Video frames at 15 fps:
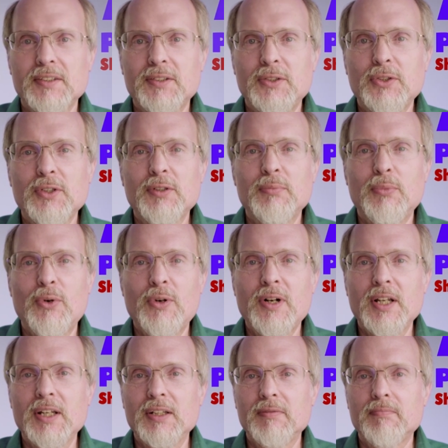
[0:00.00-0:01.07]
Good
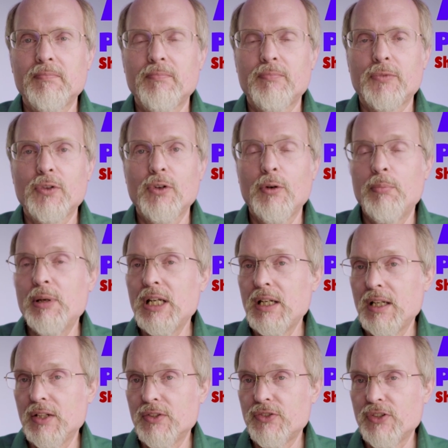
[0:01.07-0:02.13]
morning.
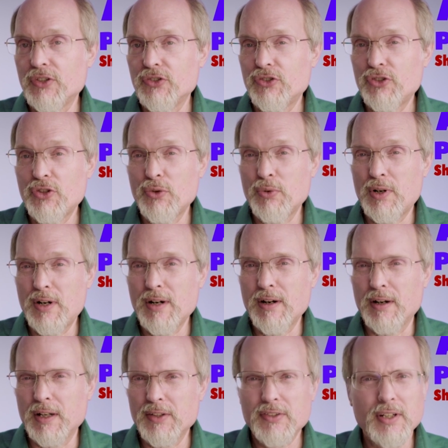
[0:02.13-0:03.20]
Obedience is too
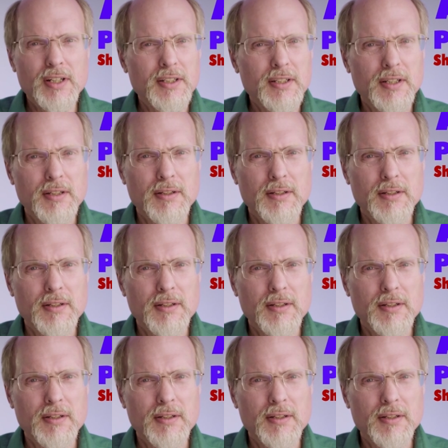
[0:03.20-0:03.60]
hard, isn't it?